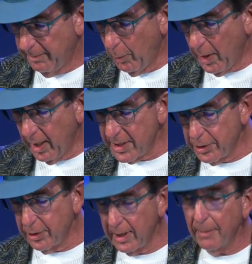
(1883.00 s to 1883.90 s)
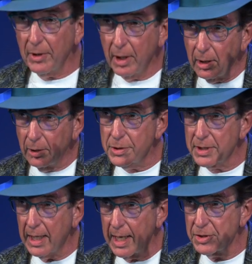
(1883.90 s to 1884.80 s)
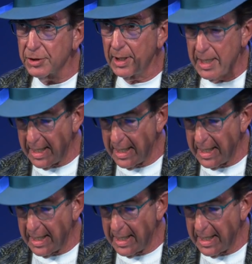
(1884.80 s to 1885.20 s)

But when I turned up the hallucination